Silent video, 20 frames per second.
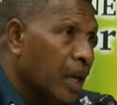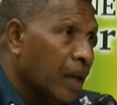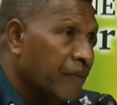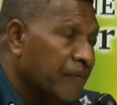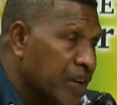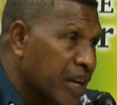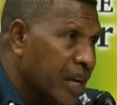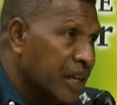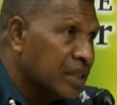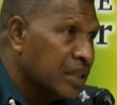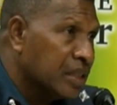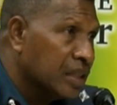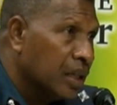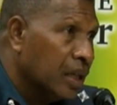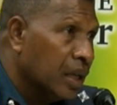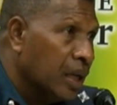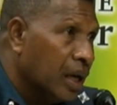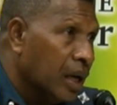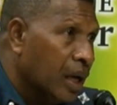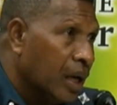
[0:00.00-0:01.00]

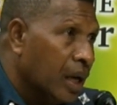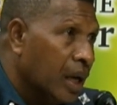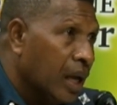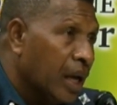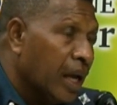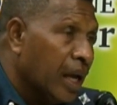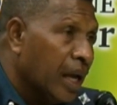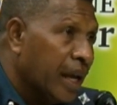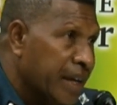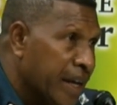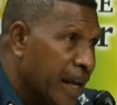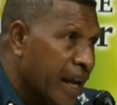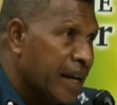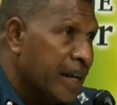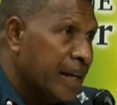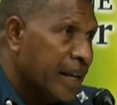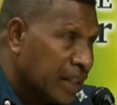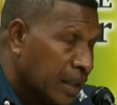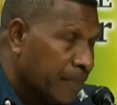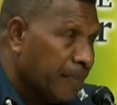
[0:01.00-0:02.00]
evidence and
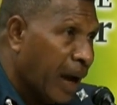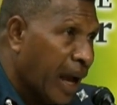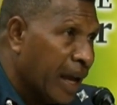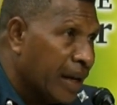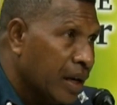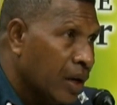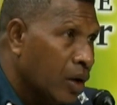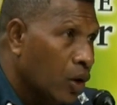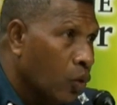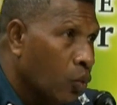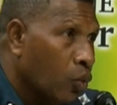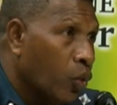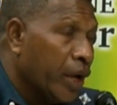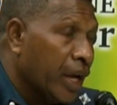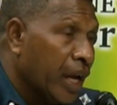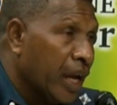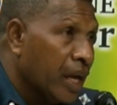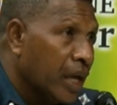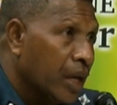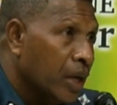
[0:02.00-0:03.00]
then determine
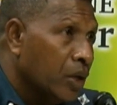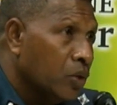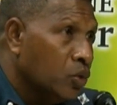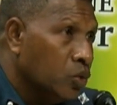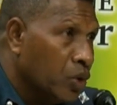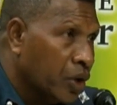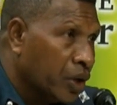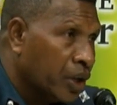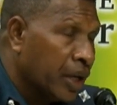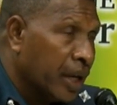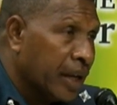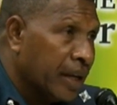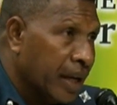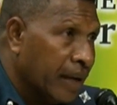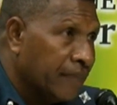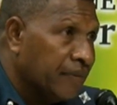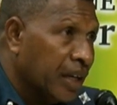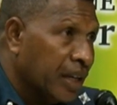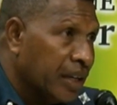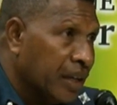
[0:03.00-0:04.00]
whether you can
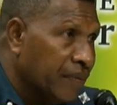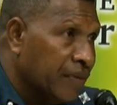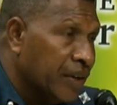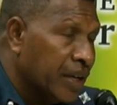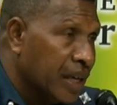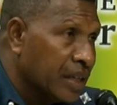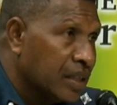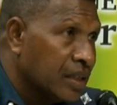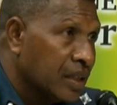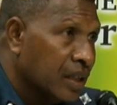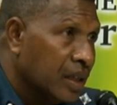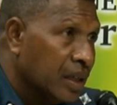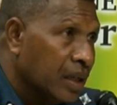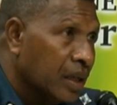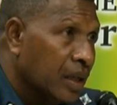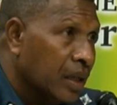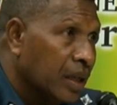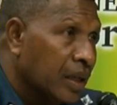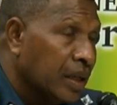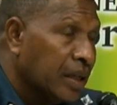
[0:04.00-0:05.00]
have that evidence
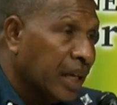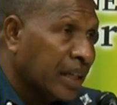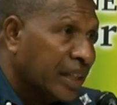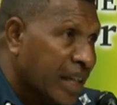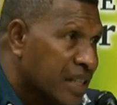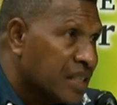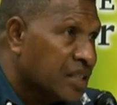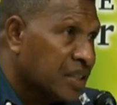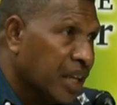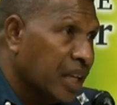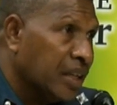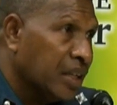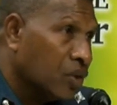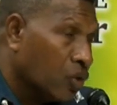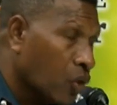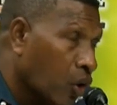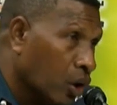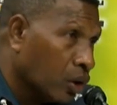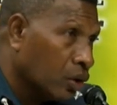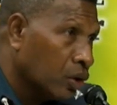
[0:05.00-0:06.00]
that can stand
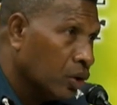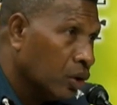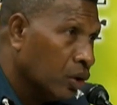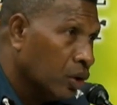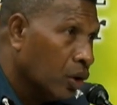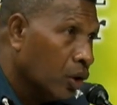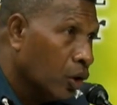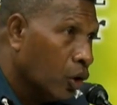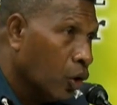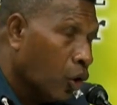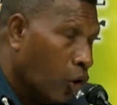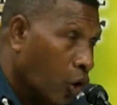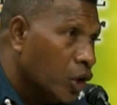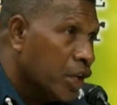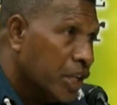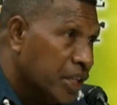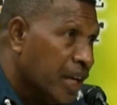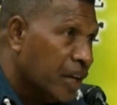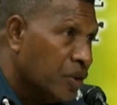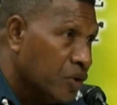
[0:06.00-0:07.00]
in court.
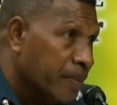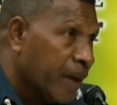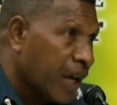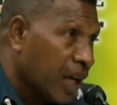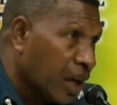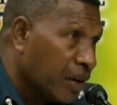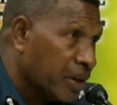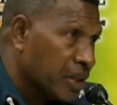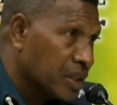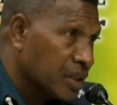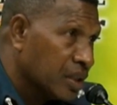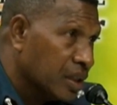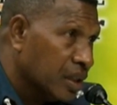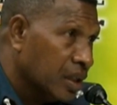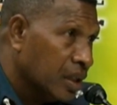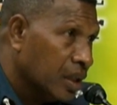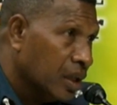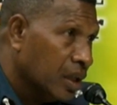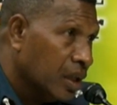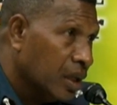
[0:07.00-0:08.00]
Only then you make arrest.
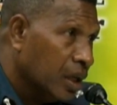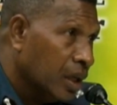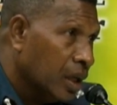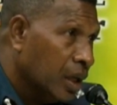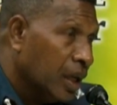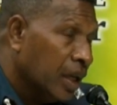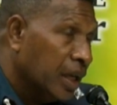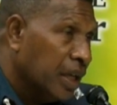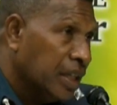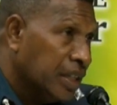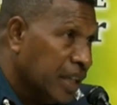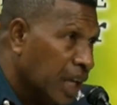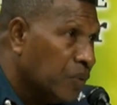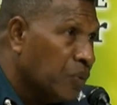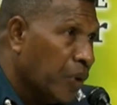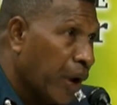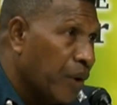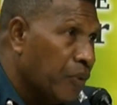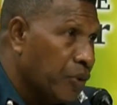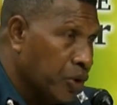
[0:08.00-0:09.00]
In
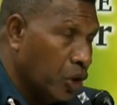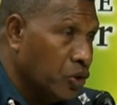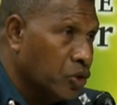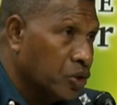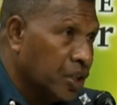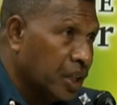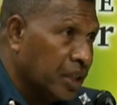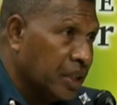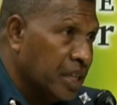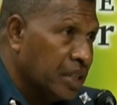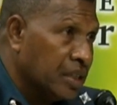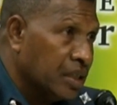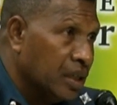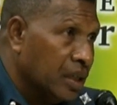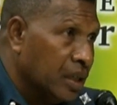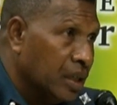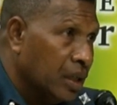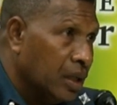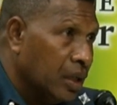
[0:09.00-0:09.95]
that way, we don't lose the case.